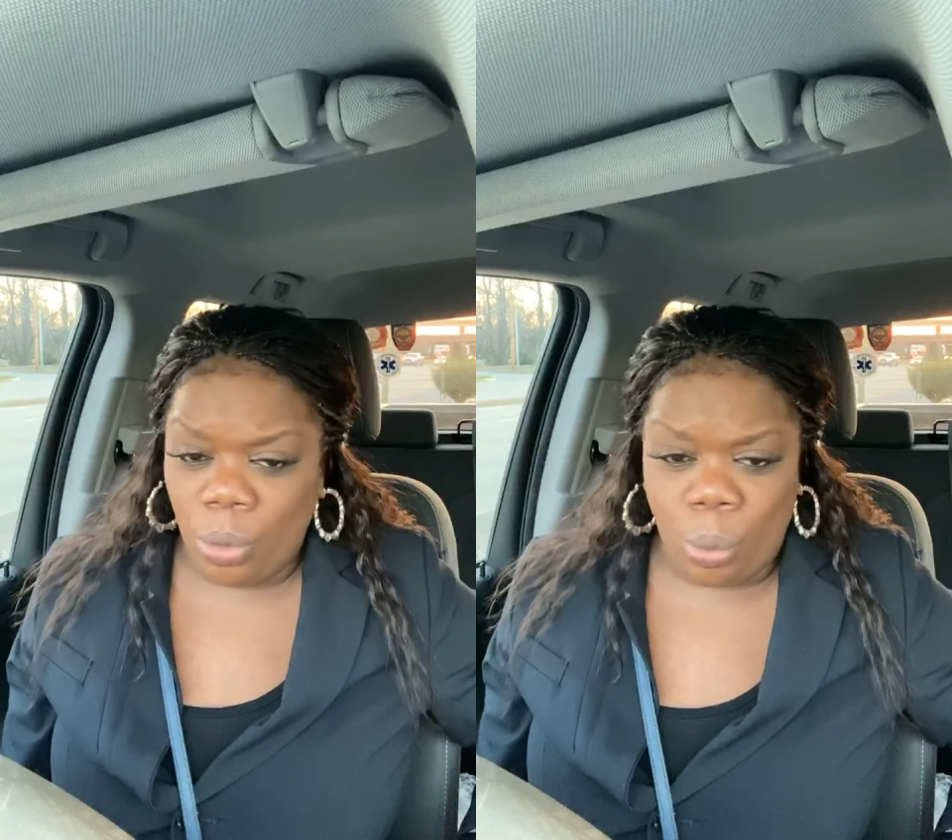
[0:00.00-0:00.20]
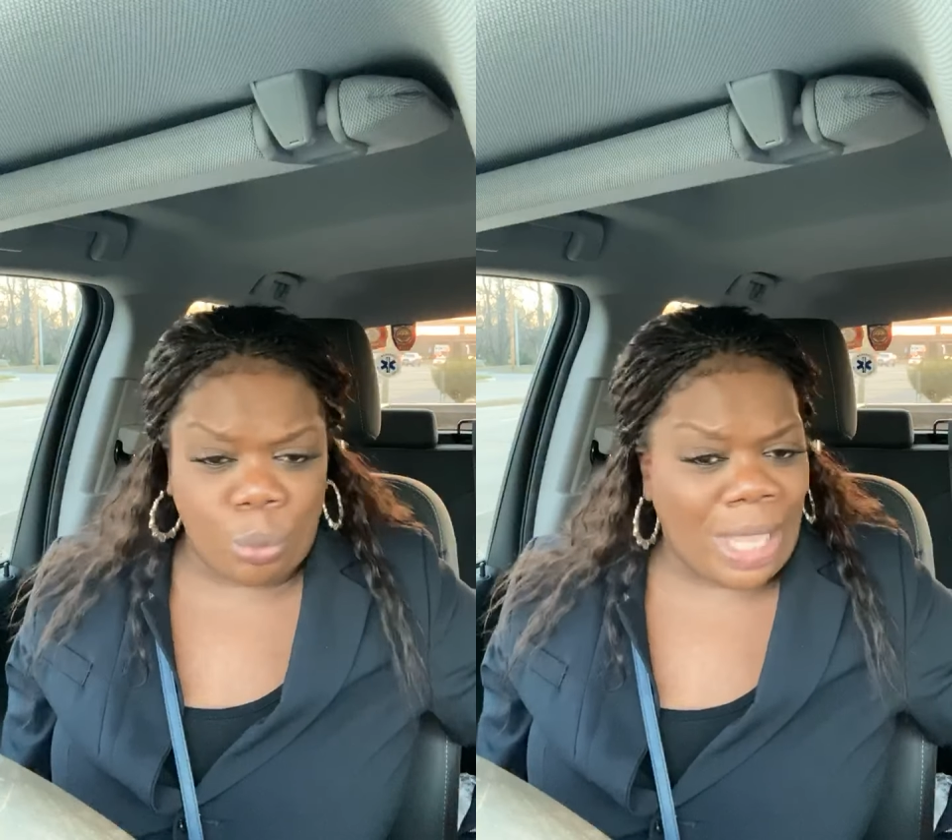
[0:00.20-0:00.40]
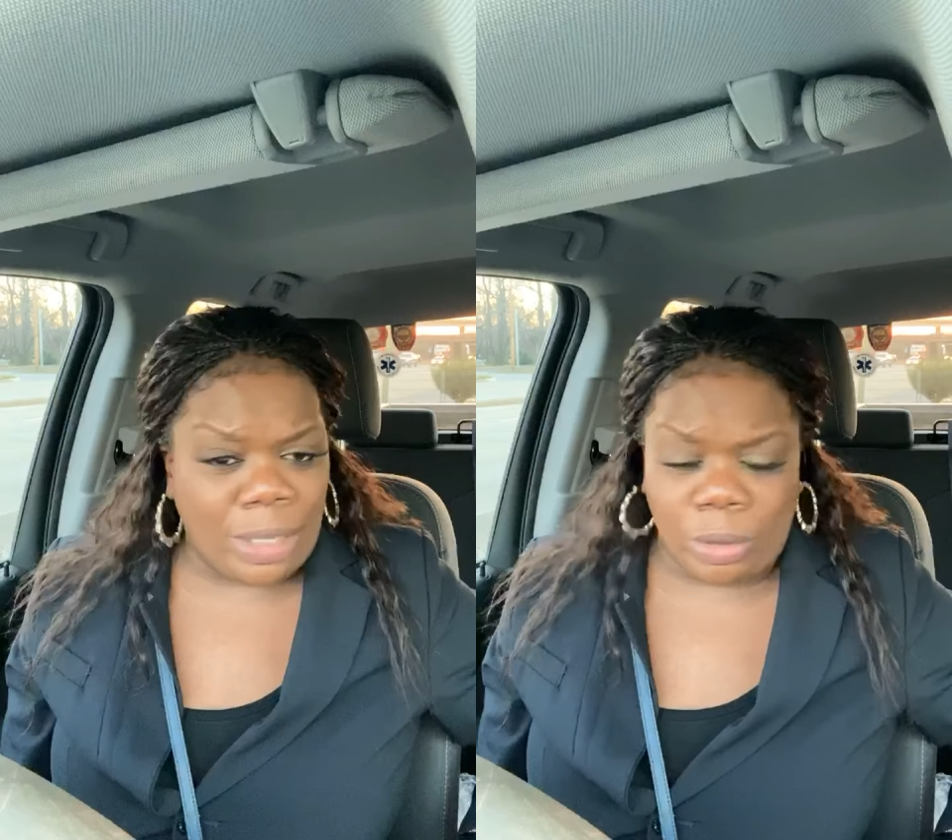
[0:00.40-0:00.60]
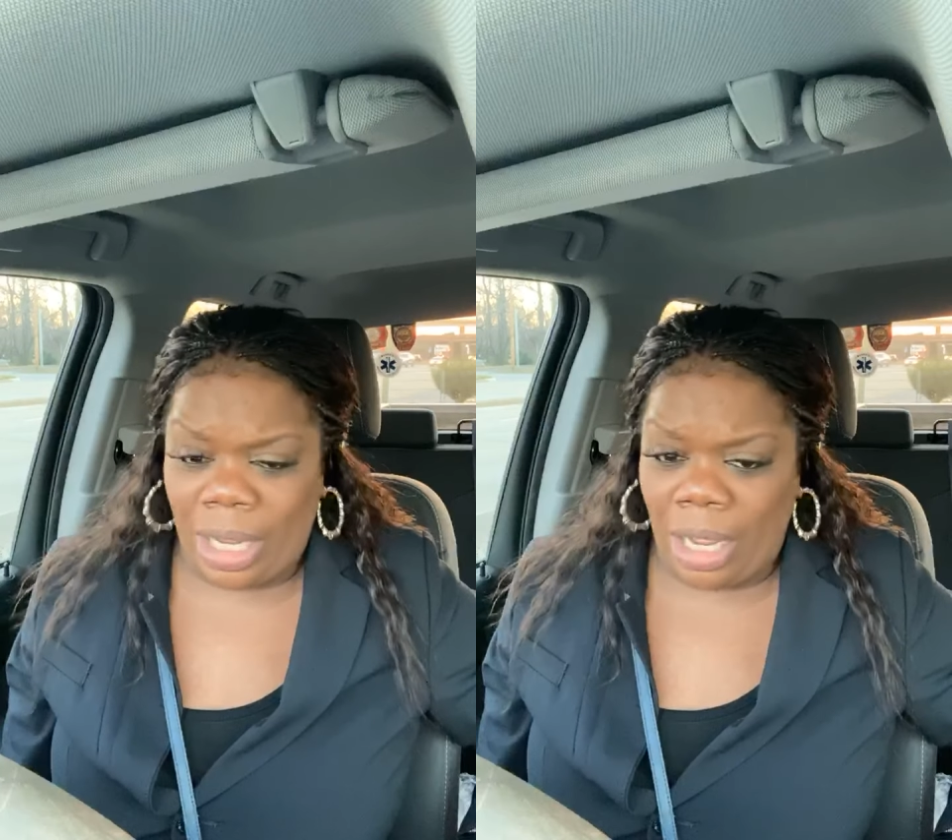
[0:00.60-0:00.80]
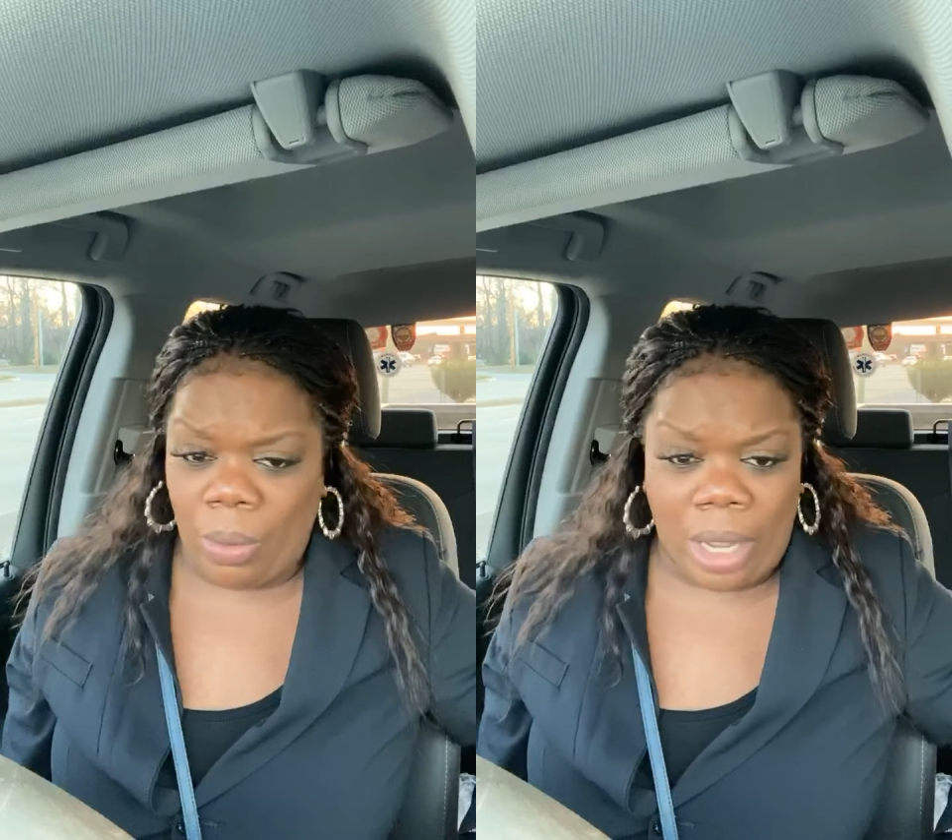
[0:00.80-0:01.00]
Not on
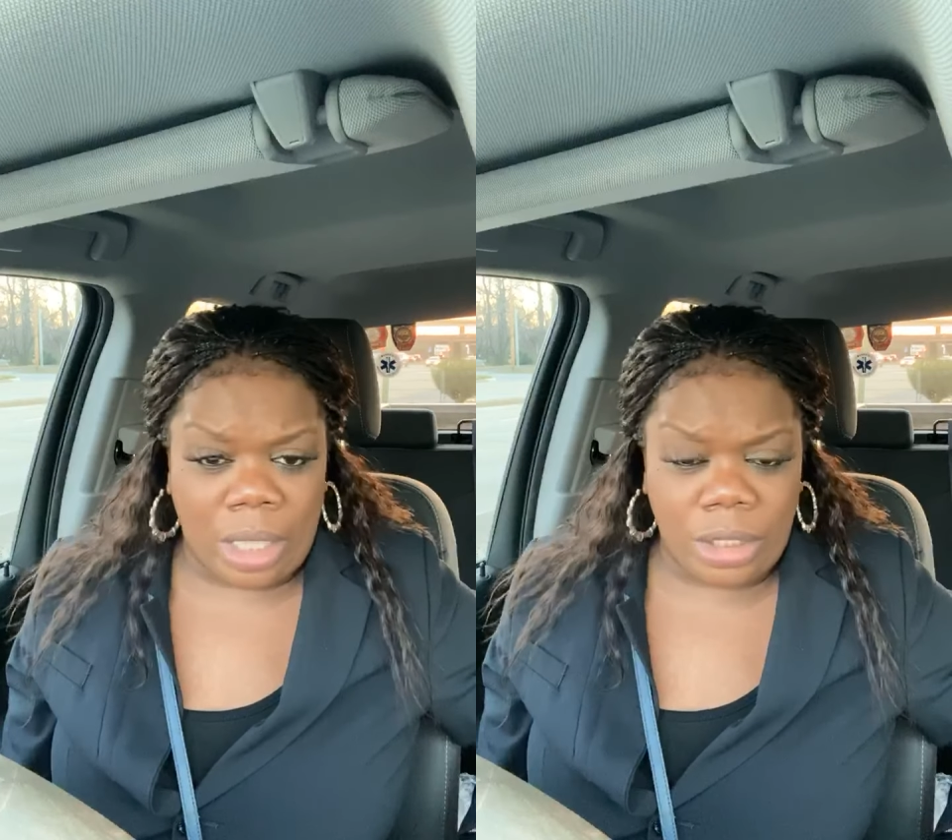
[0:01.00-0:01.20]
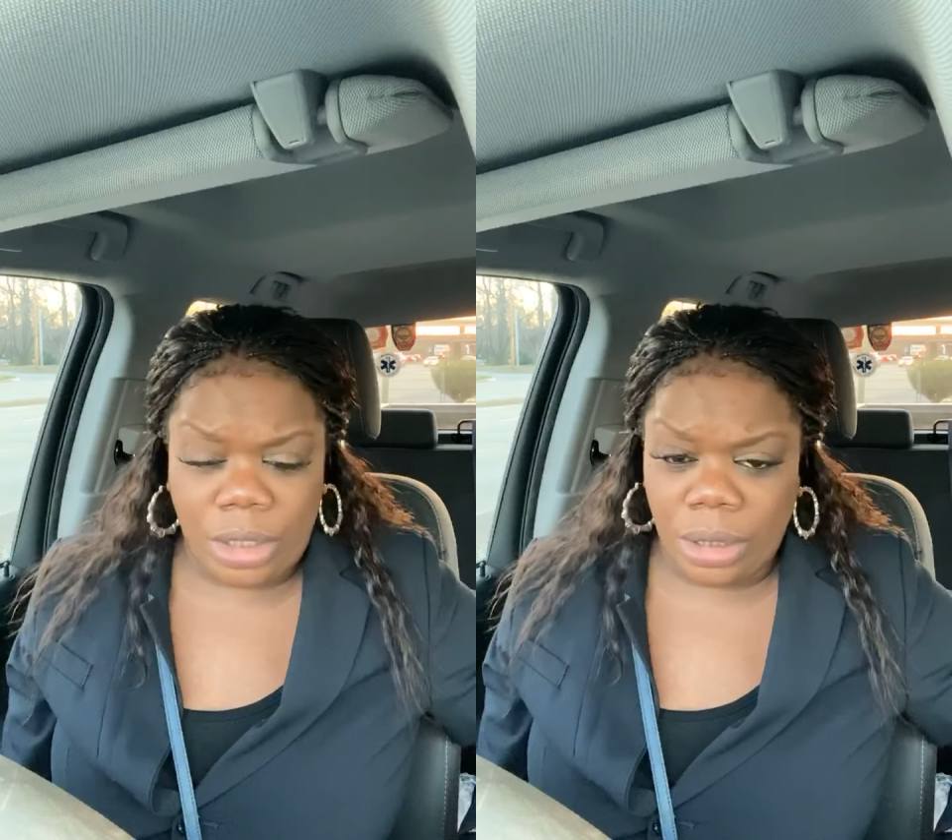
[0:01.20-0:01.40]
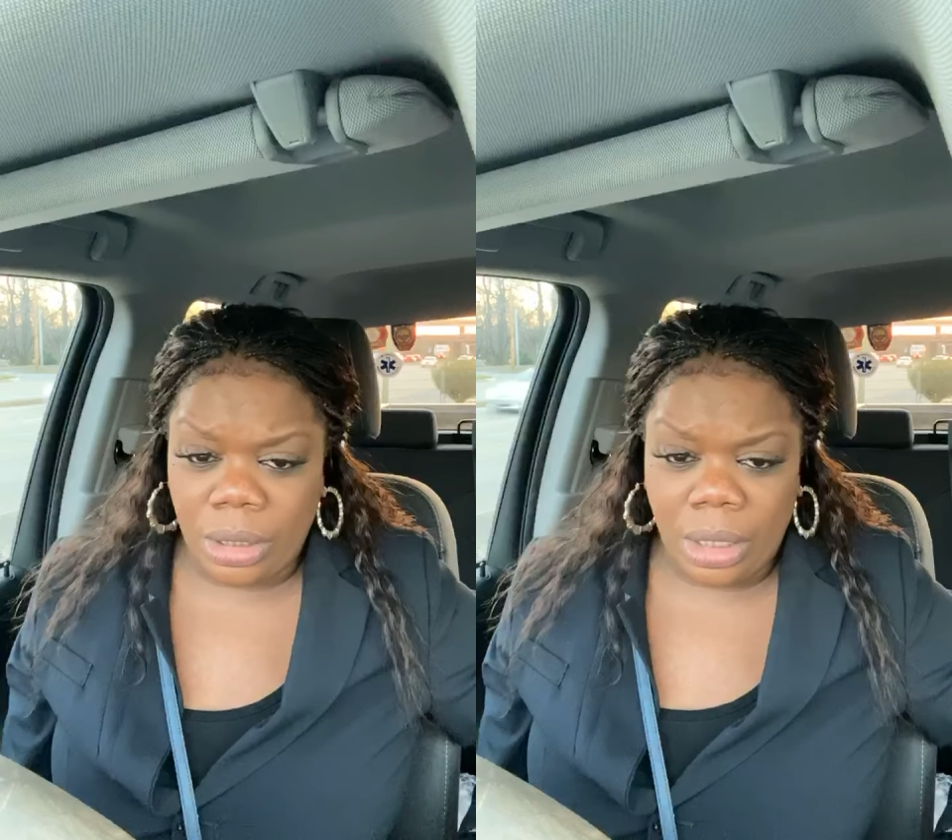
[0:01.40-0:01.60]
our watch.